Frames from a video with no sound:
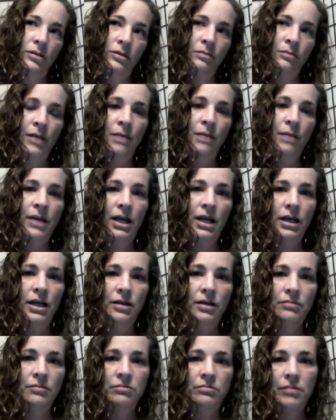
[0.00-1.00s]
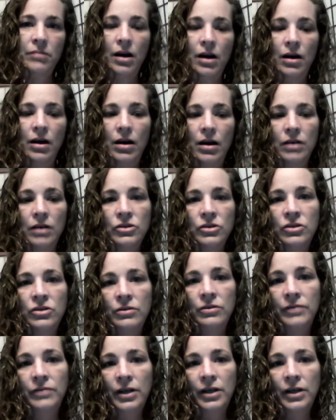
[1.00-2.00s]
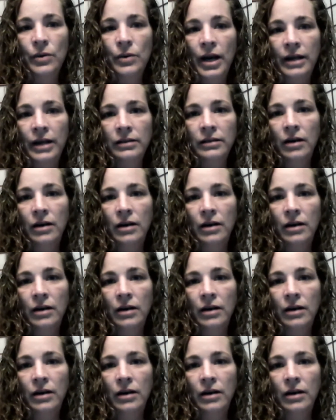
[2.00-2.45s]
maybe 2 feet away